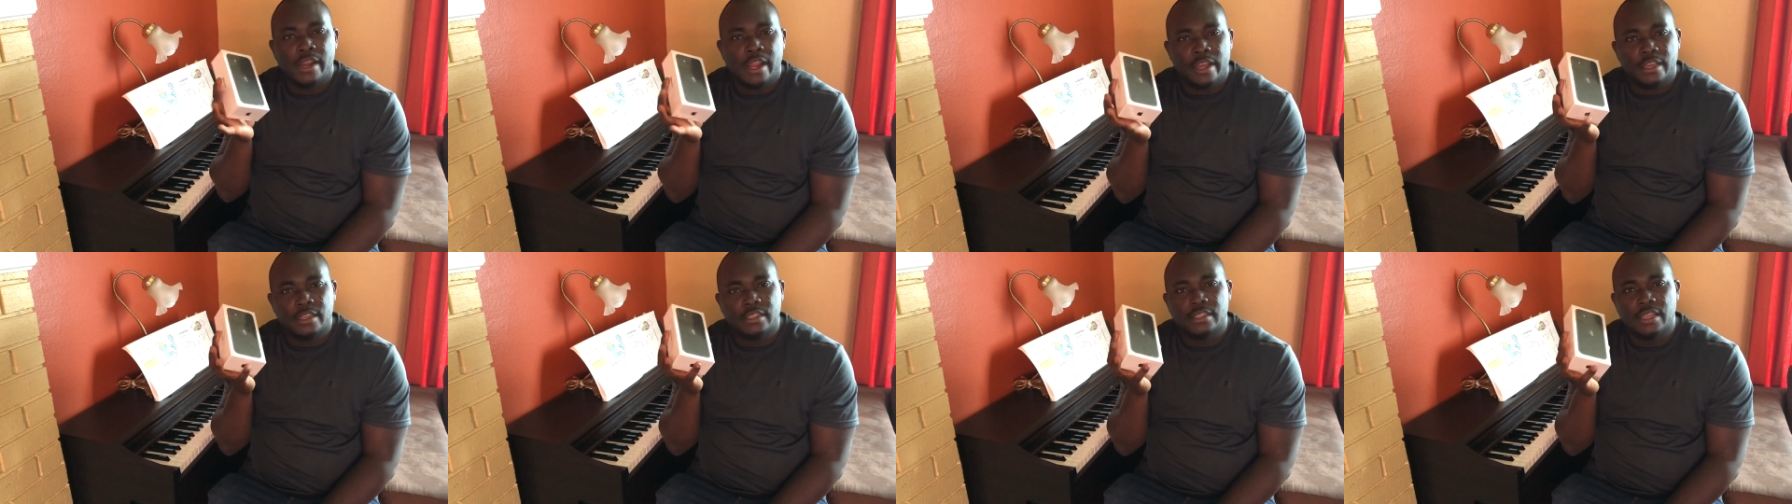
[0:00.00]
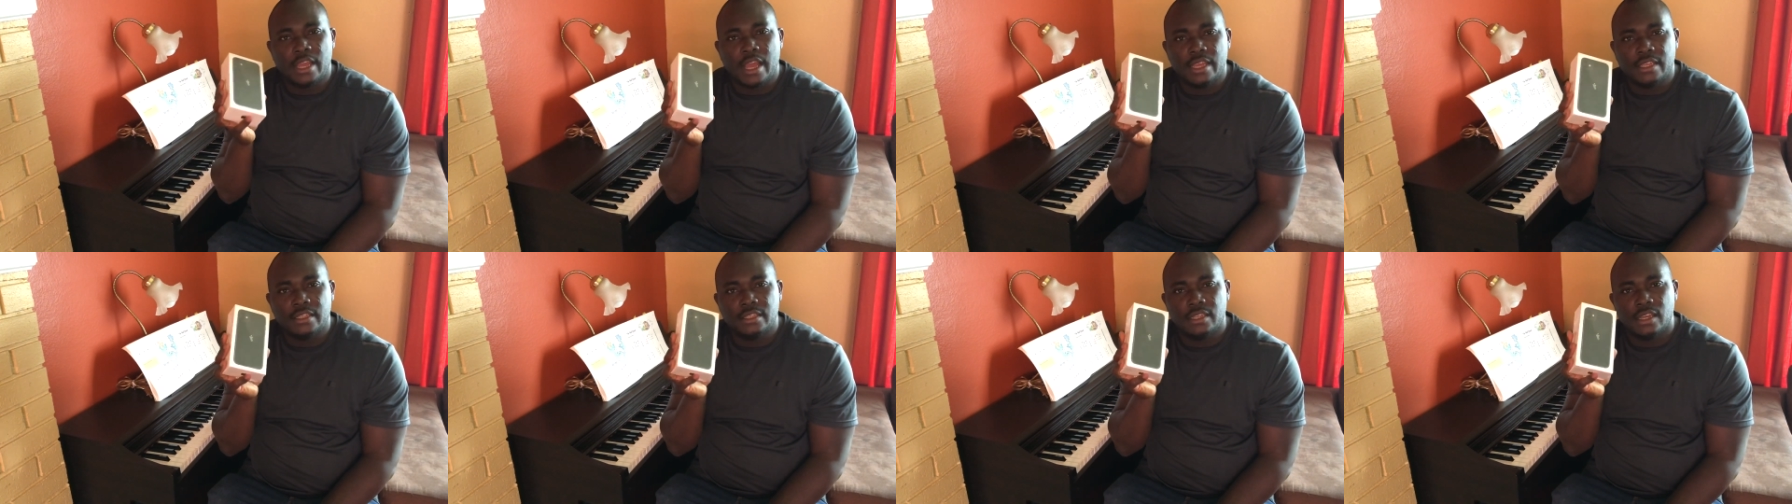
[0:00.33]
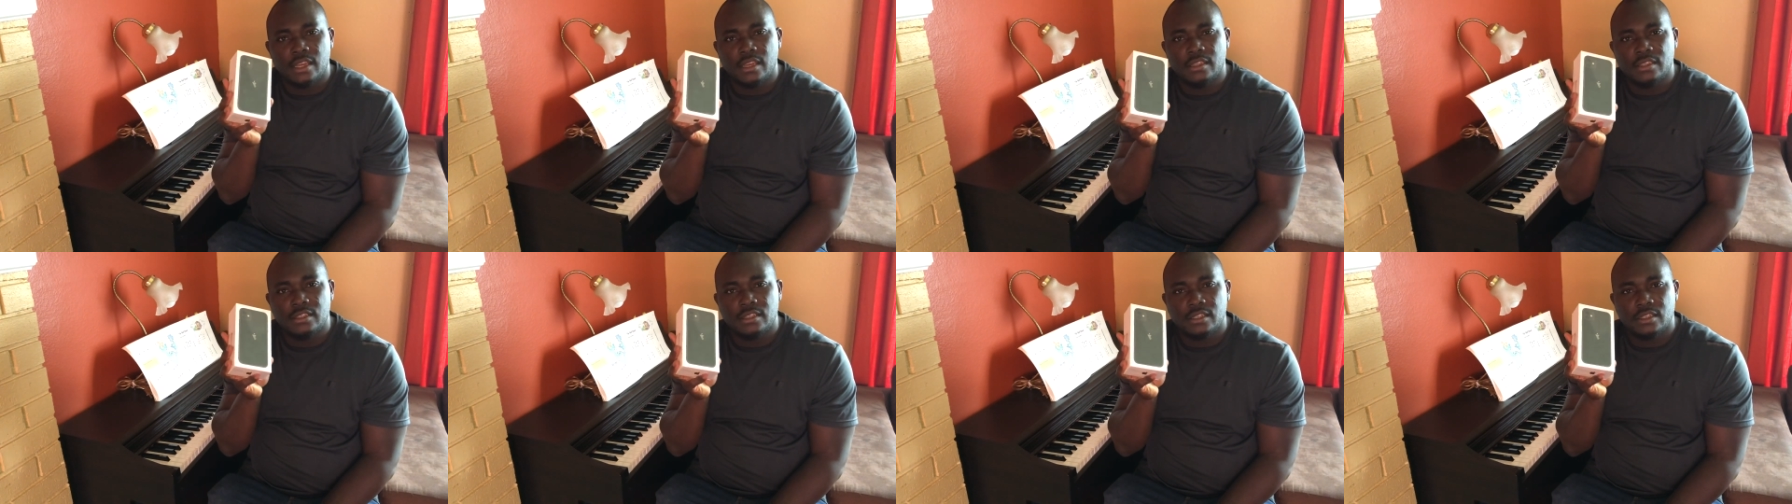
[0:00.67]

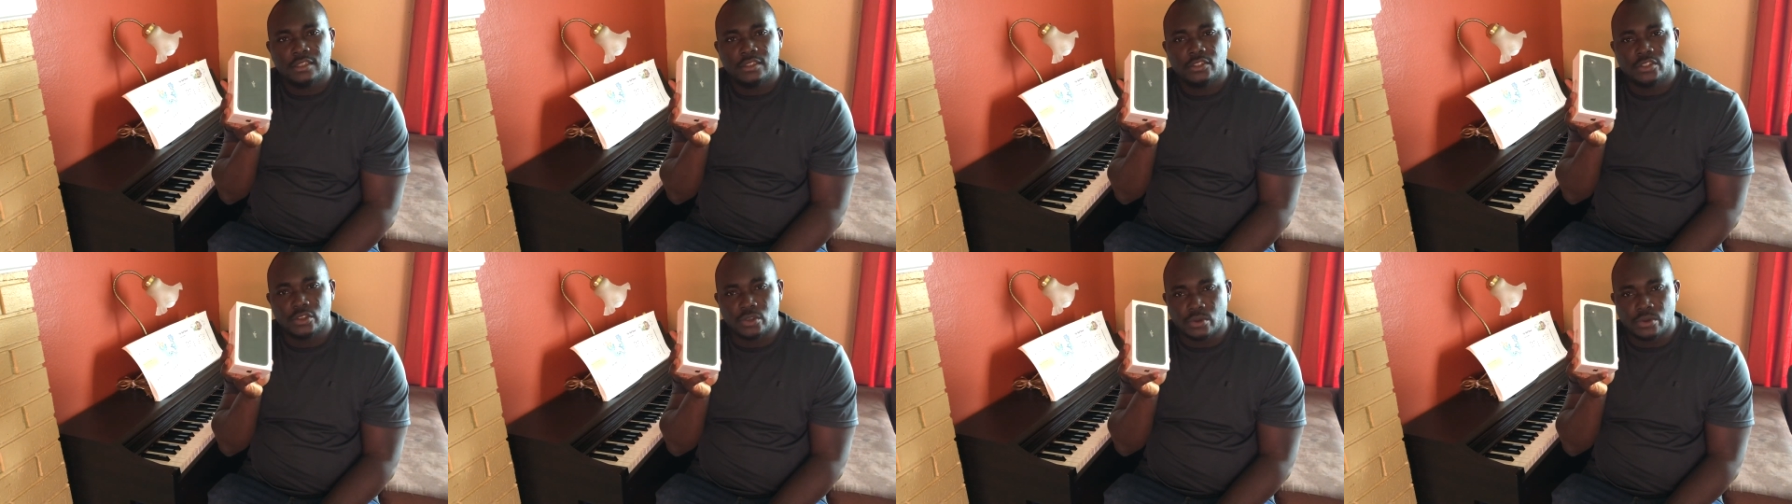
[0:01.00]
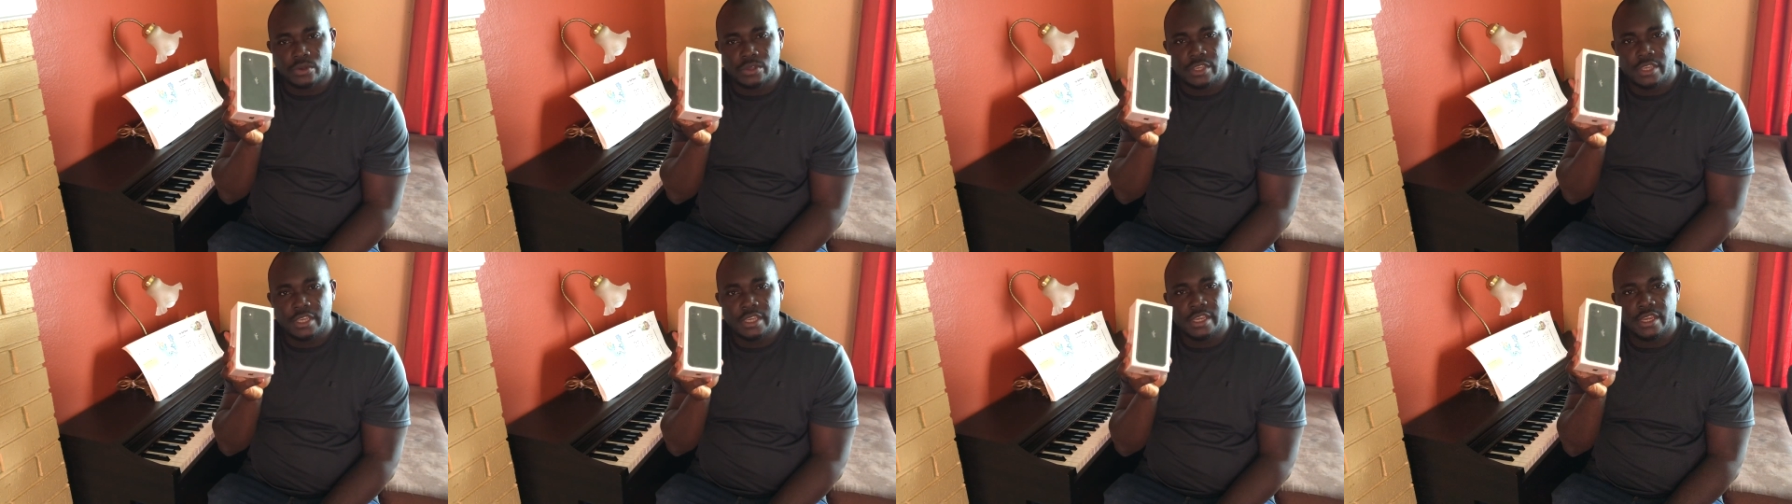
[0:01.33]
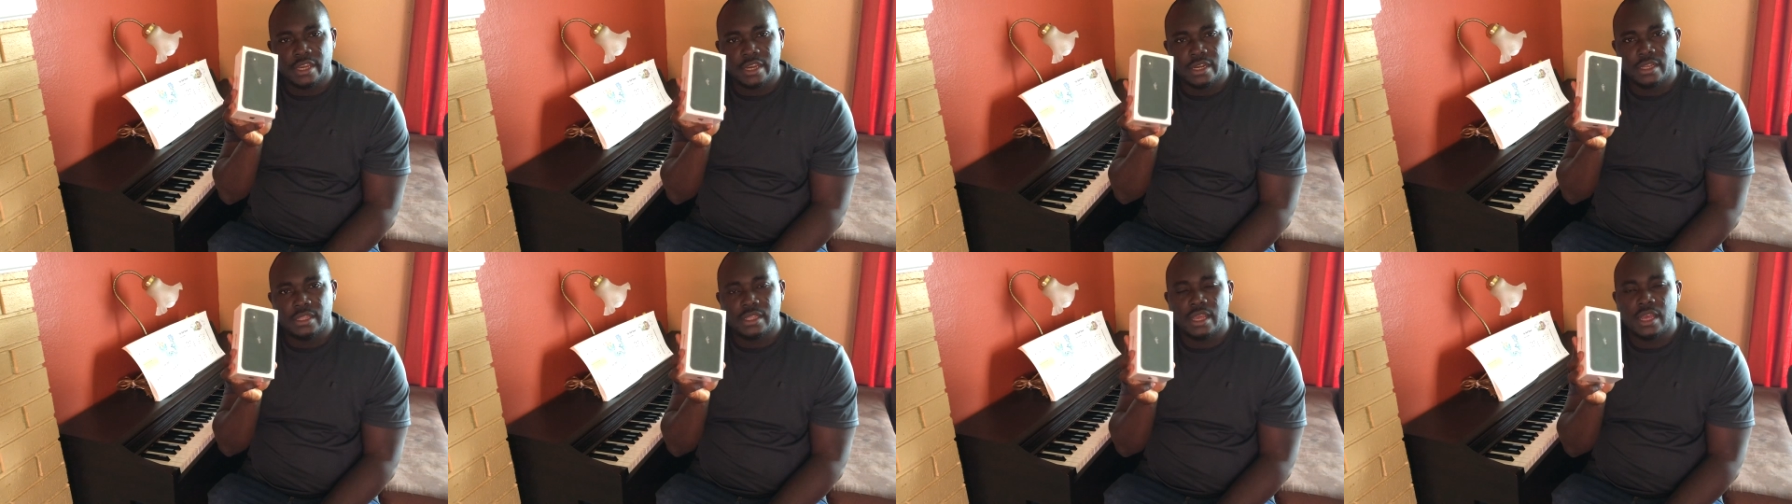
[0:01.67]
excited to
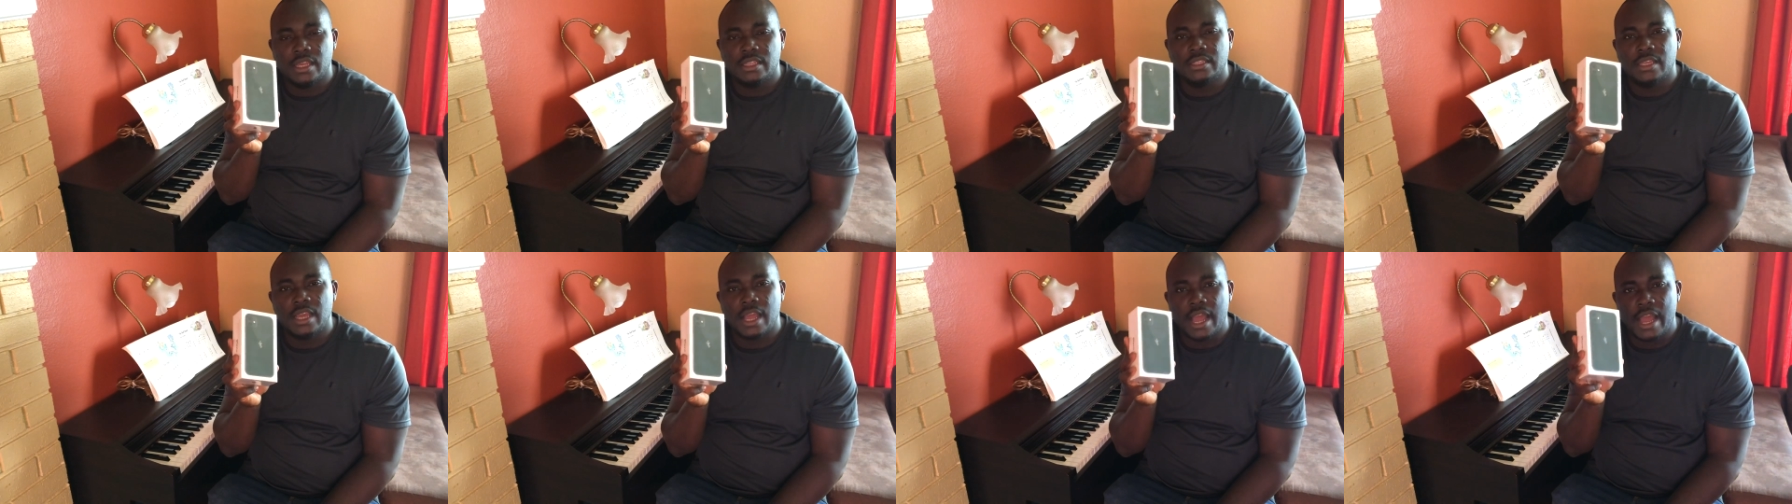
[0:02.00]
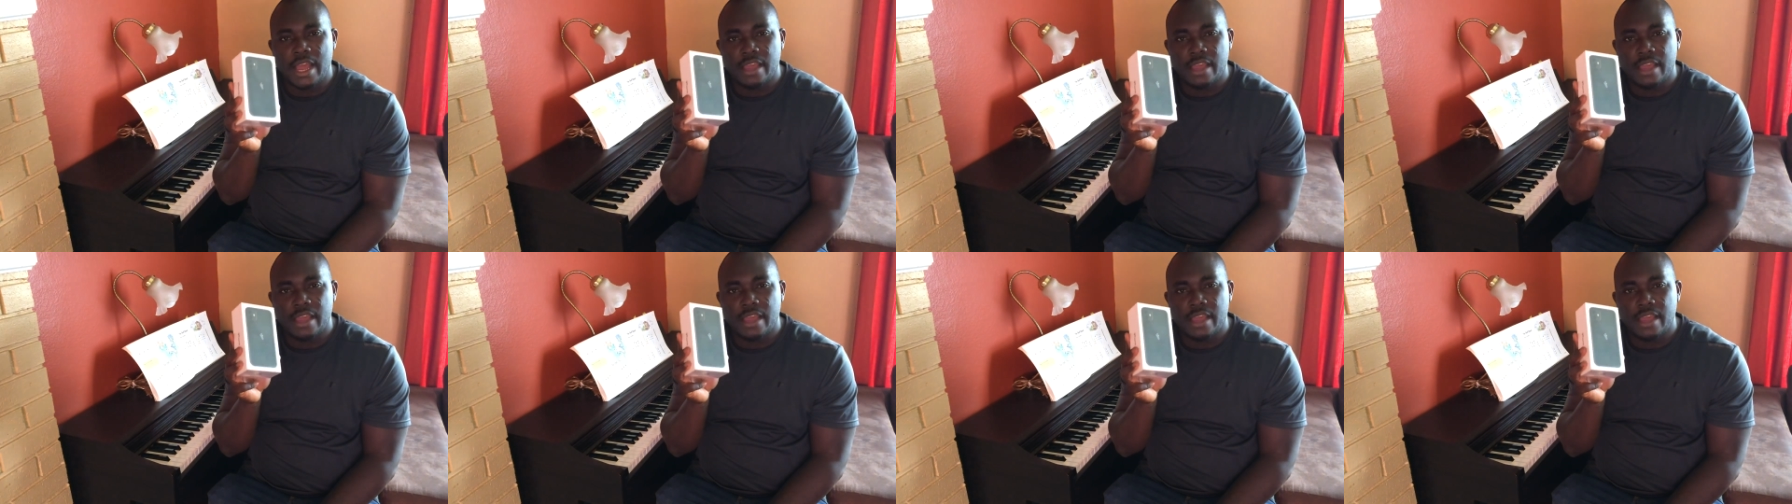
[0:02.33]
hear that